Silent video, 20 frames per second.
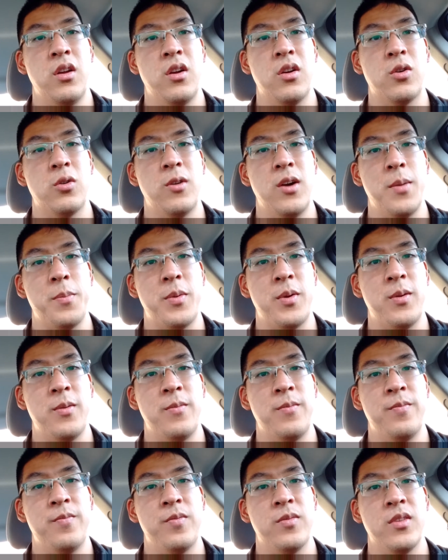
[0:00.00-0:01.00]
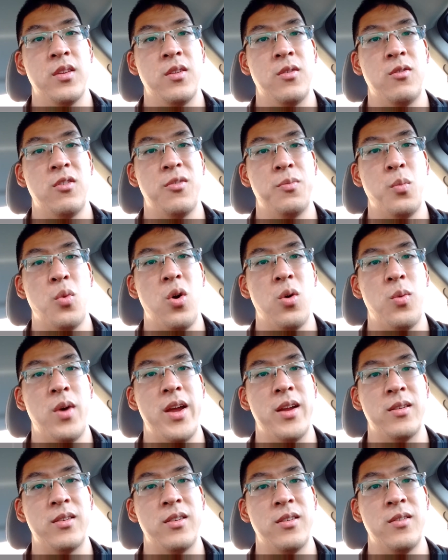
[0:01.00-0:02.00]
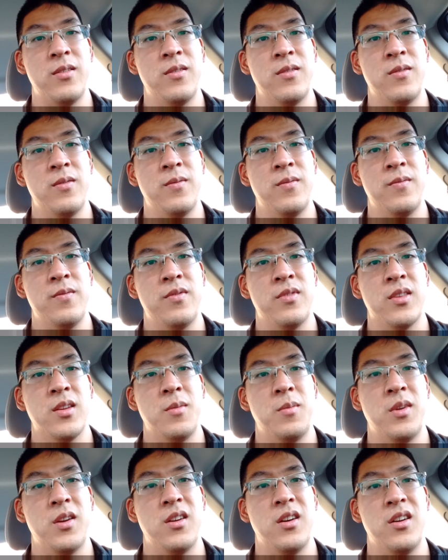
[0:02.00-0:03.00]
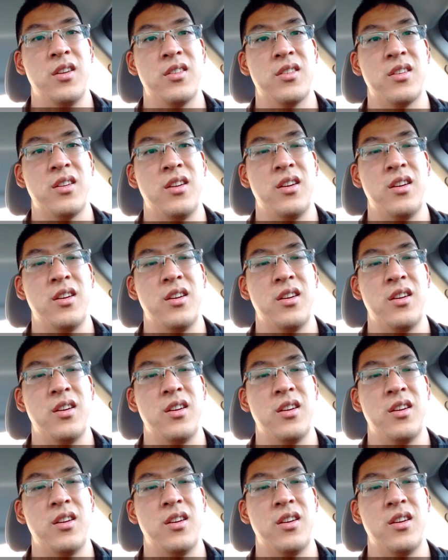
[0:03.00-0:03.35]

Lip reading: grip with more weight, because